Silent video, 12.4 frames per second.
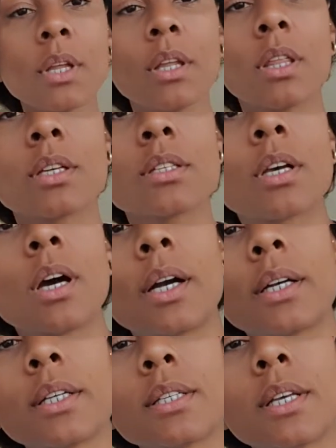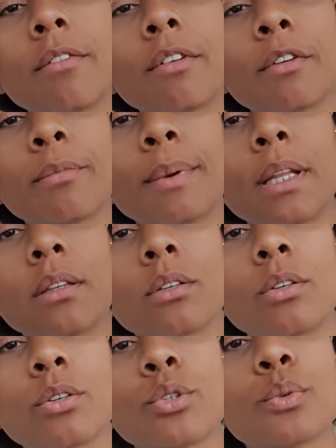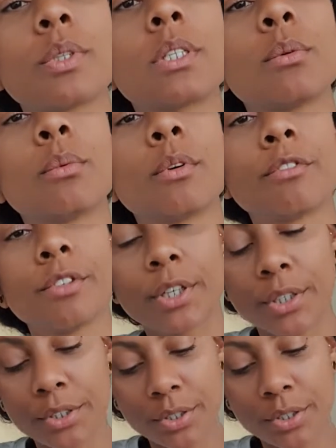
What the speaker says: this card, the Seven of Pentacles, was in reverse.